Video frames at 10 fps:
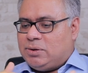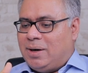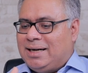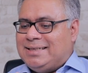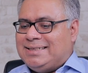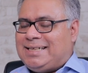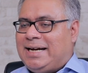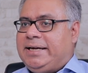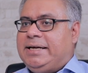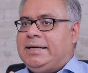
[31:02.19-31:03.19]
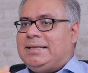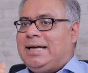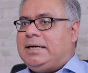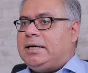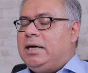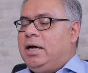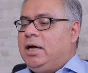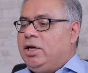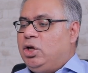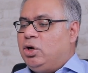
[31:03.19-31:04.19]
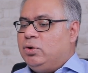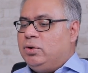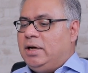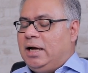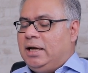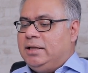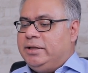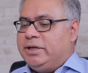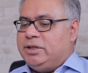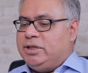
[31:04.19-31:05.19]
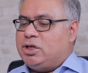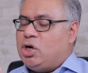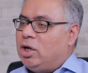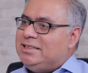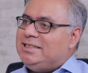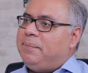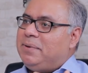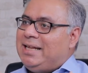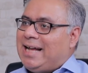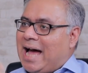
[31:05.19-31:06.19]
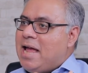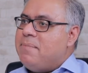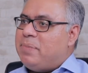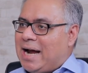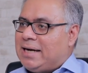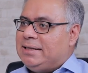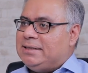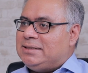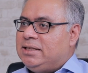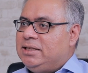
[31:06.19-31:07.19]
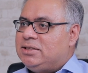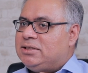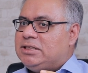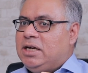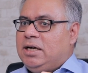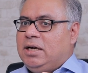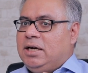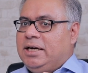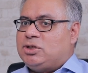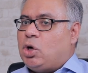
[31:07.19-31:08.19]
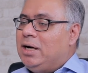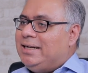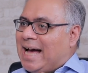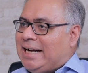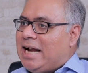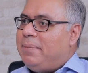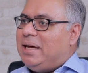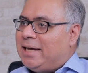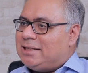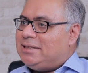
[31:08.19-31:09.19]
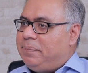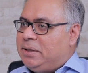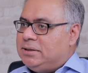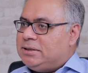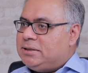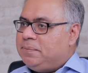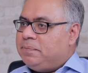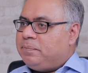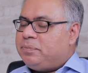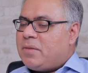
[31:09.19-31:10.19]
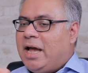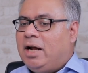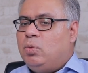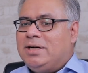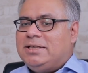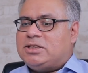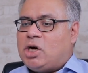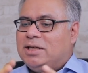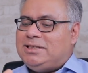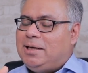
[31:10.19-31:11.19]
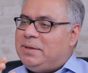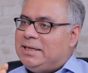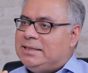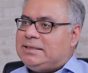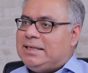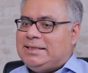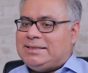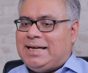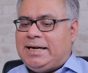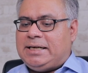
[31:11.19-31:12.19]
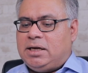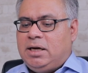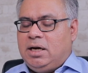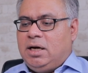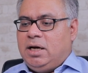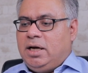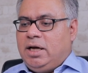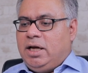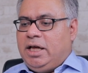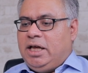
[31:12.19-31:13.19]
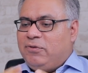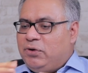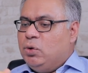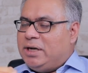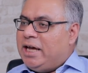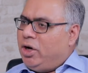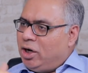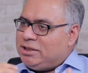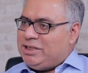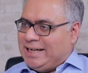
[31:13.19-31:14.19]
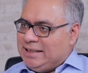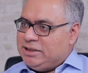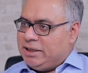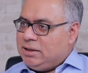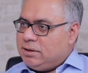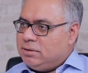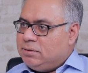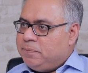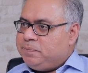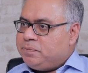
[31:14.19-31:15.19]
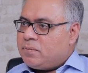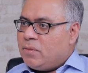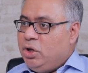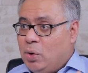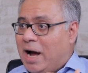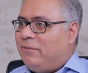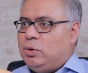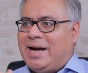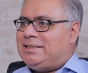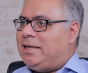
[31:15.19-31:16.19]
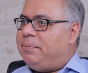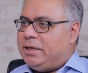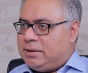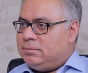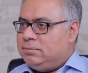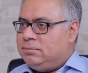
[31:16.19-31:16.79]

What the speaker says: to understand here that, you know, the concept that I practice is called dynamic acceptance. And what this concept is that if you cannot change it, you have to accept it.